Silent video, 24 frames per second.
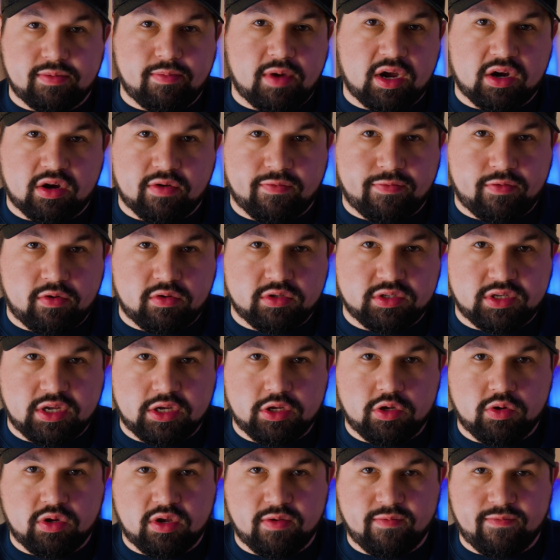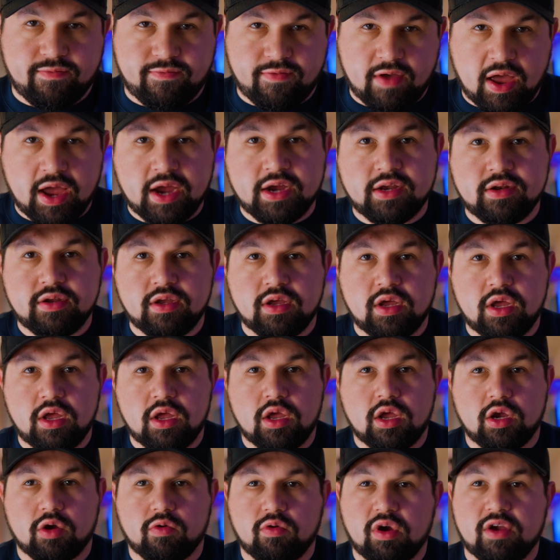microphones that you can find.
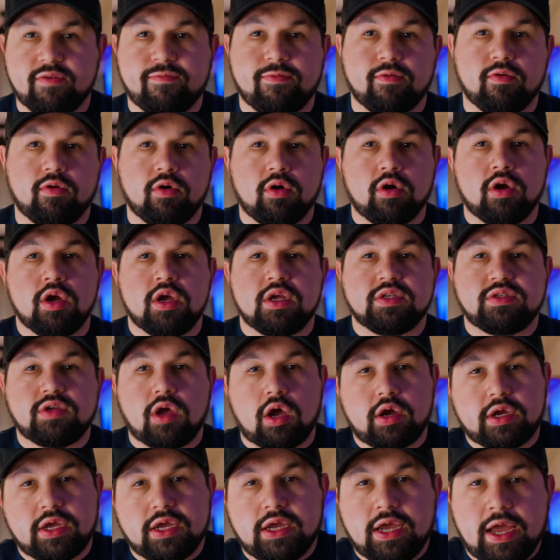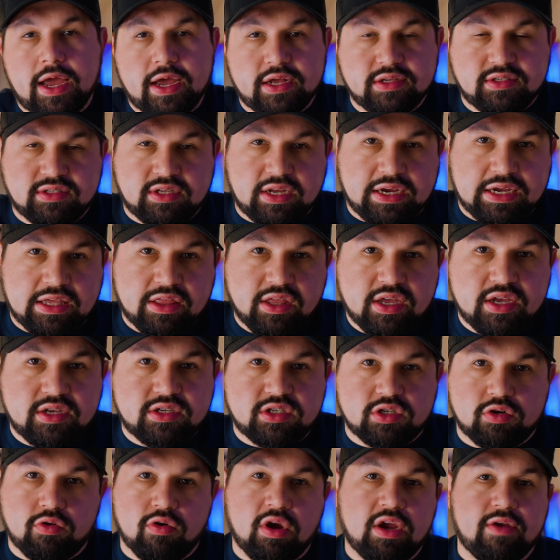Great for talking heads like
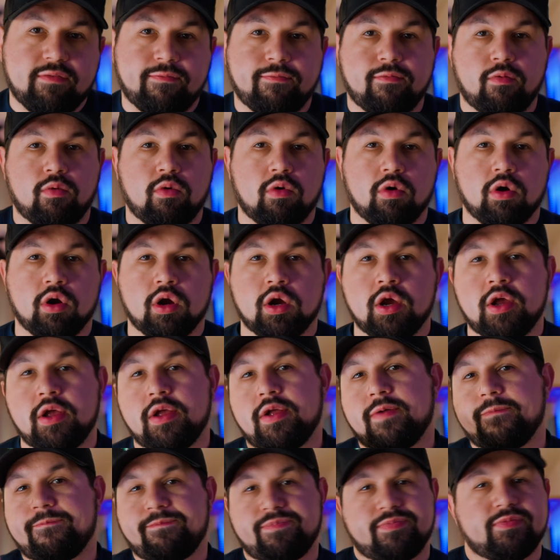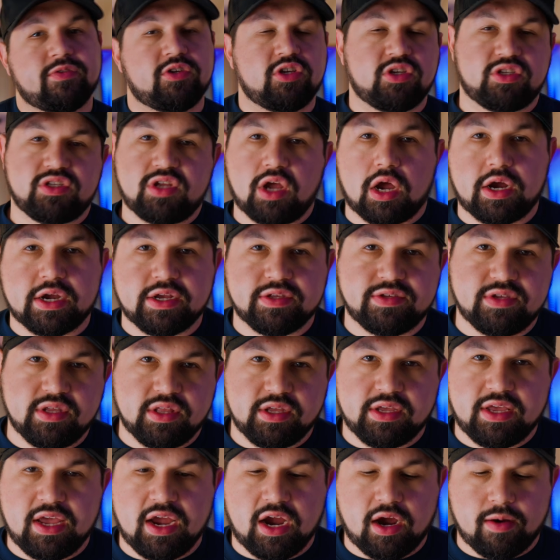this, great for just talking to the
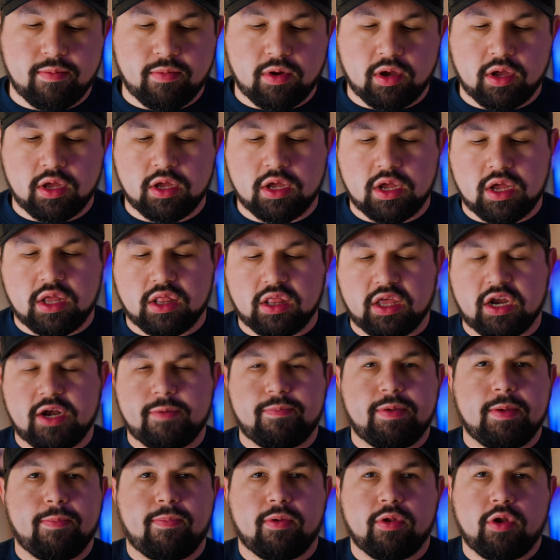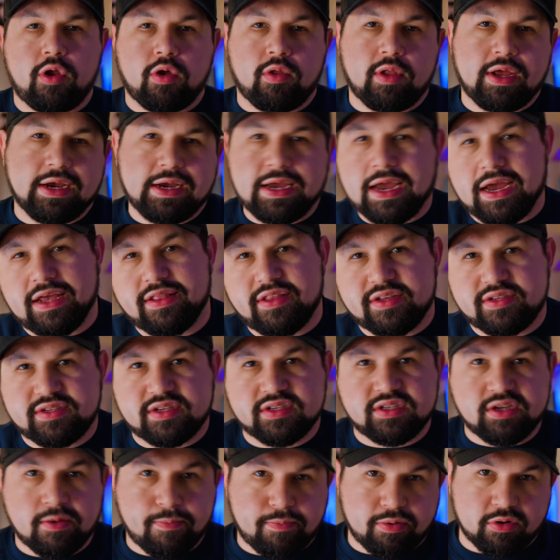camera, letting people know like, hey, this
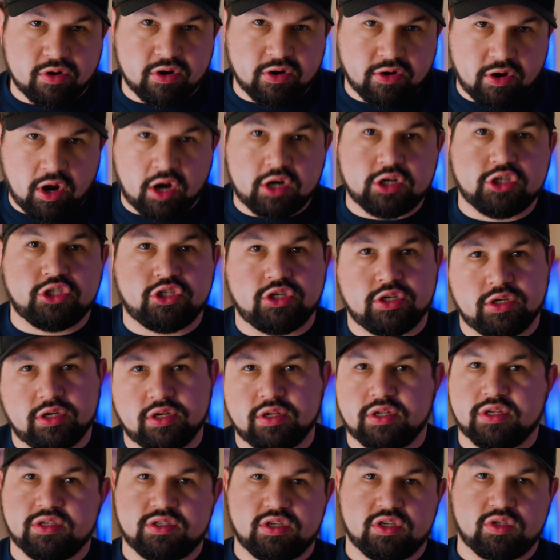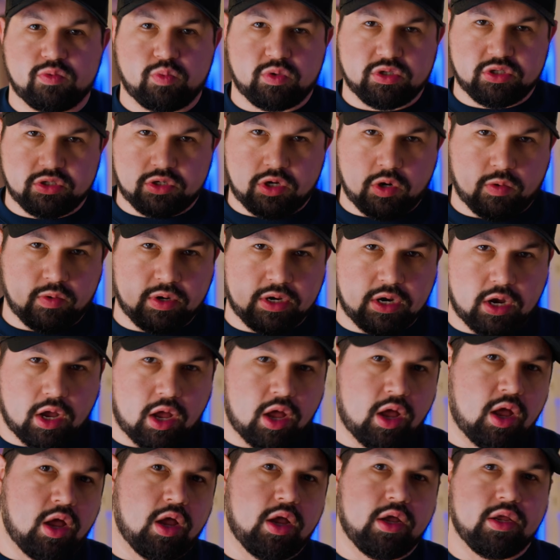is a production. This is what's going
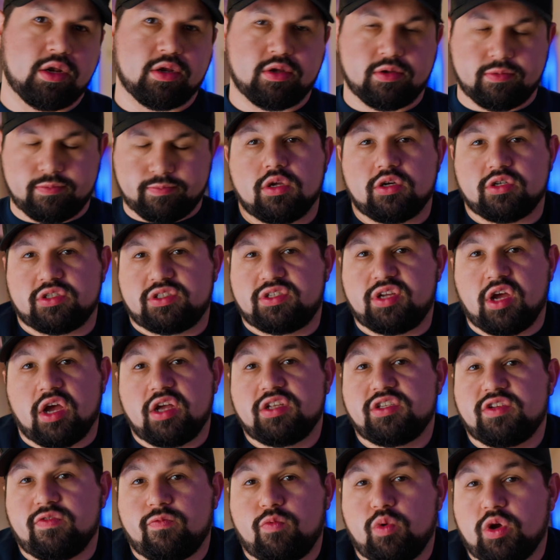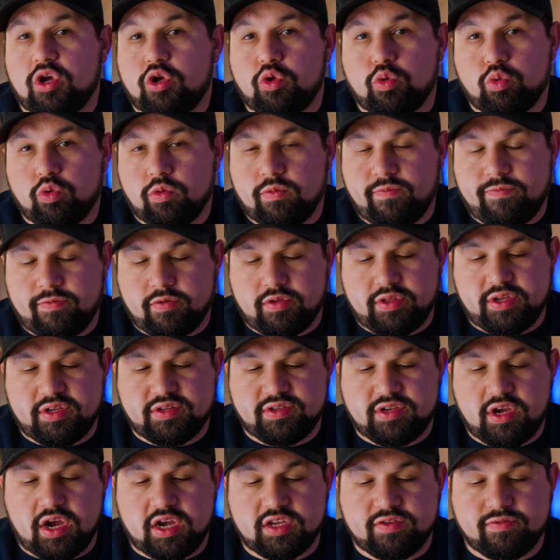on. There's tons of wiggle room for these
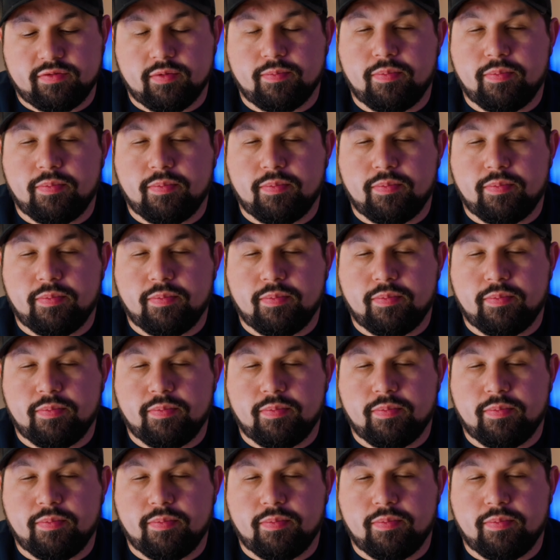guys for